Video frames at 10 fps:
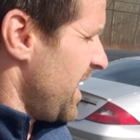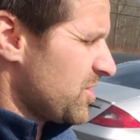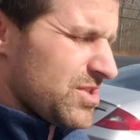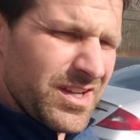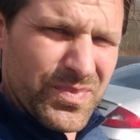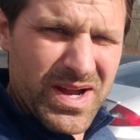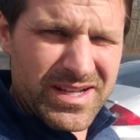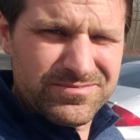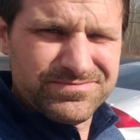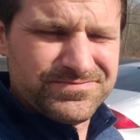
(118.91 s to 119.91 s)
Should I have bought
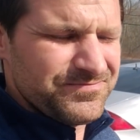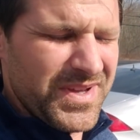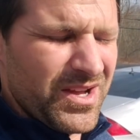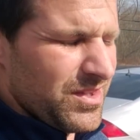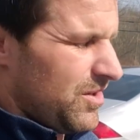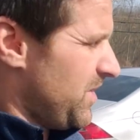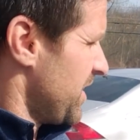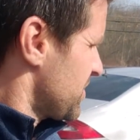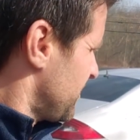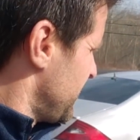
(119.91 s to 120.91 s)
it? Hell no.
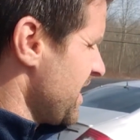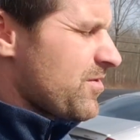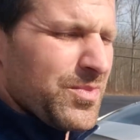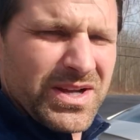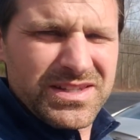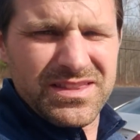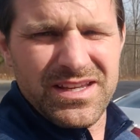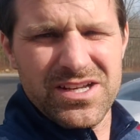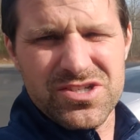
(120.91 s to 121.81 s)
I should have never bought that thing.